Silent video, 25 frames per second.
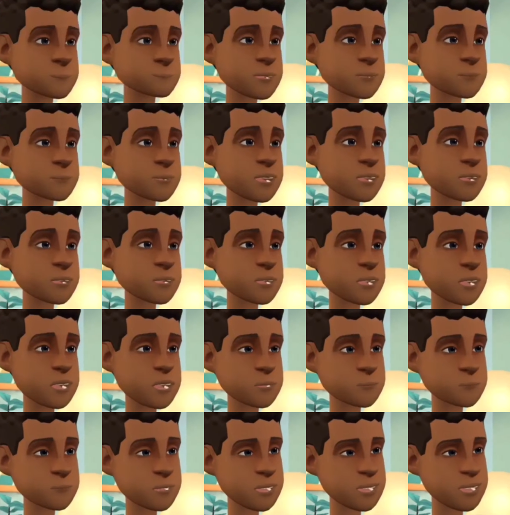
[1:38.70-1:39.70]
Come and
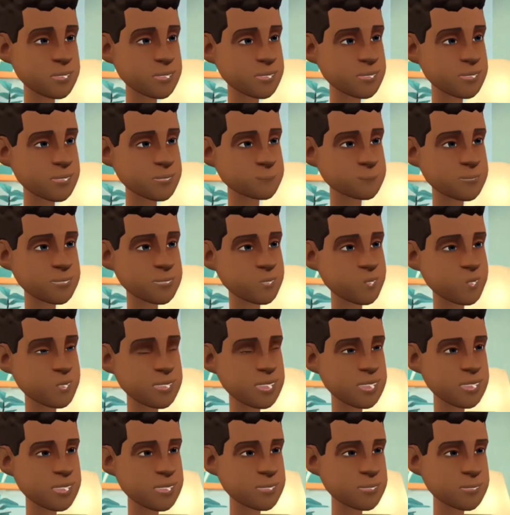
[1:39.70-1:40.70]
celebrate Christmas
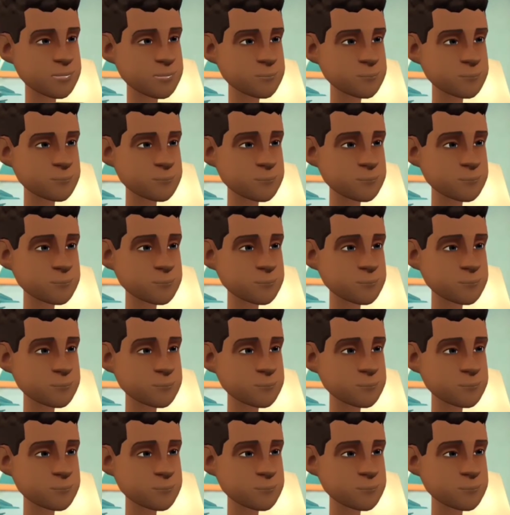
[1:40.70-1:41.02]
with us.